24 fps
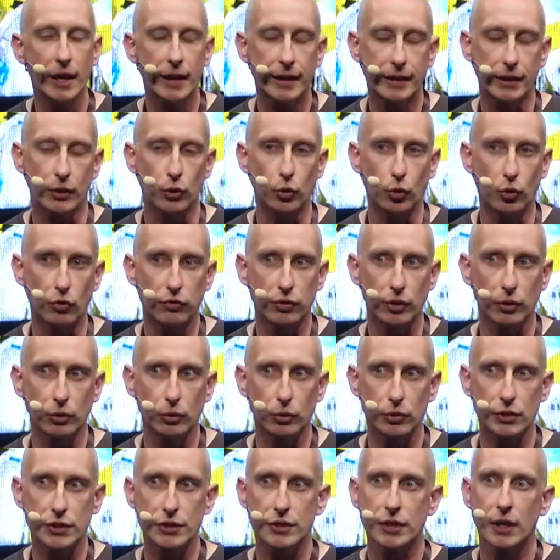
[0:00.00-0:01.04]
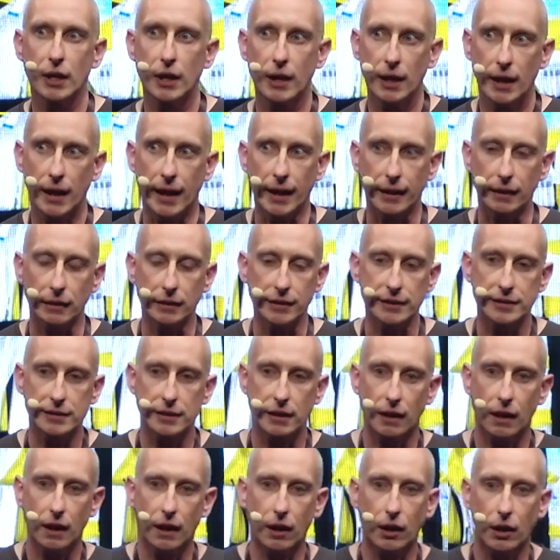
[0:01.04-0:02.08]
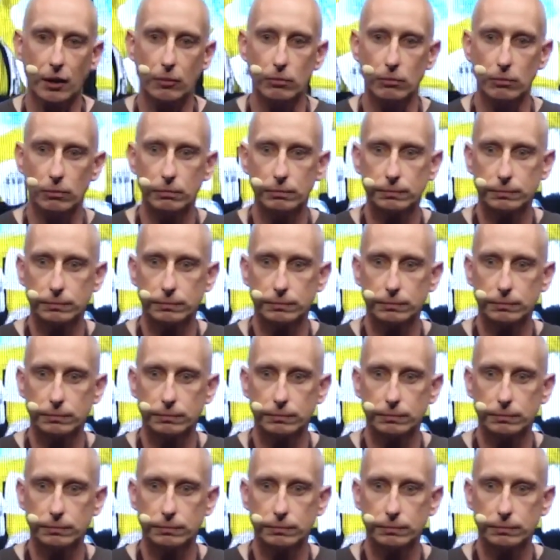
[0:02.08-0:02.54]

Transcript: can overload us and lead to harm.